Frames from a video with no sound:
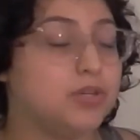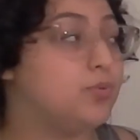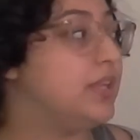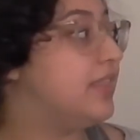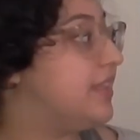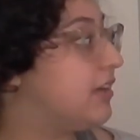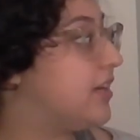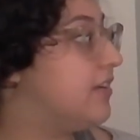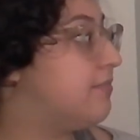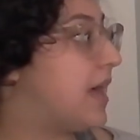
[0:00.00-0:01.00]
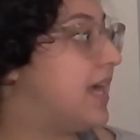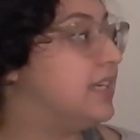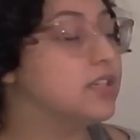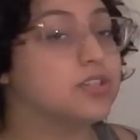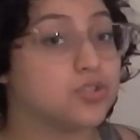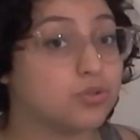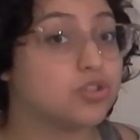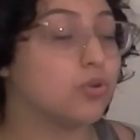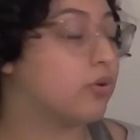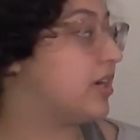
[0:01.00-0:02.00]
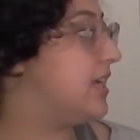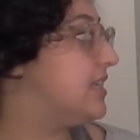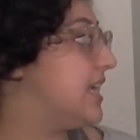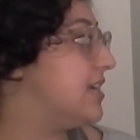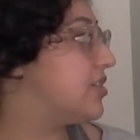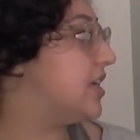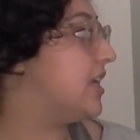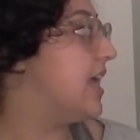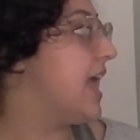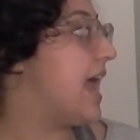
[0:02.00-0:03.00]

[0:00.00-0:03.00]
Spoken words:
between theory of mind, social orientation,